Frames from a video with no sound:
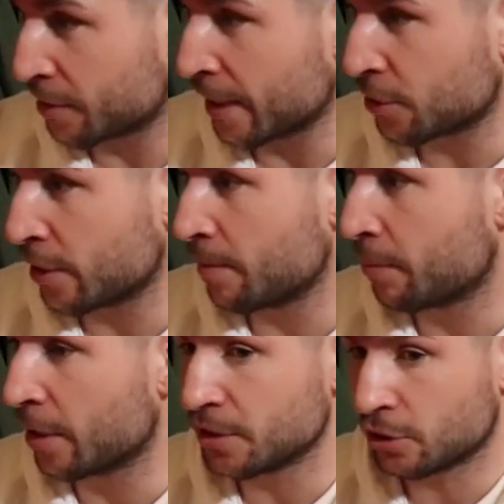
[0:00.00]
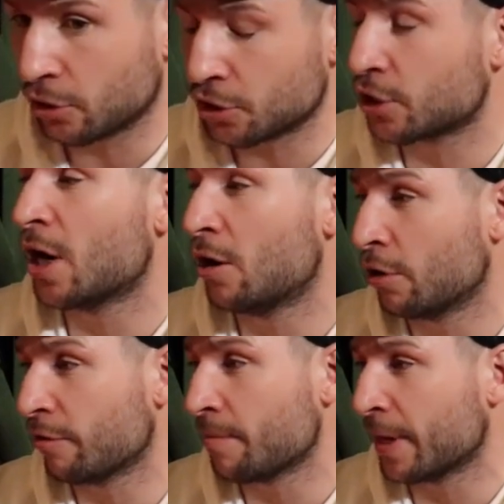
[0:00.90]
sanctioning bodies are going to start
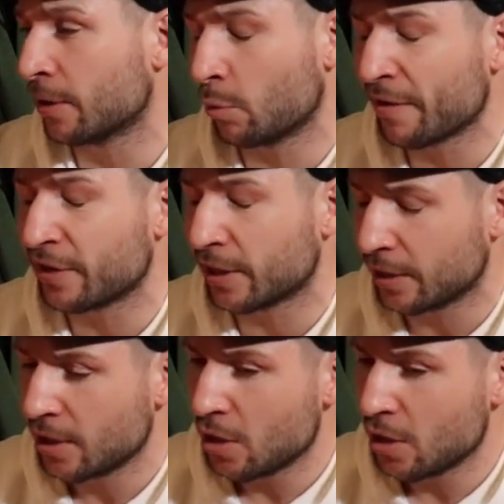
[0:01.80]
ordering, man, whether,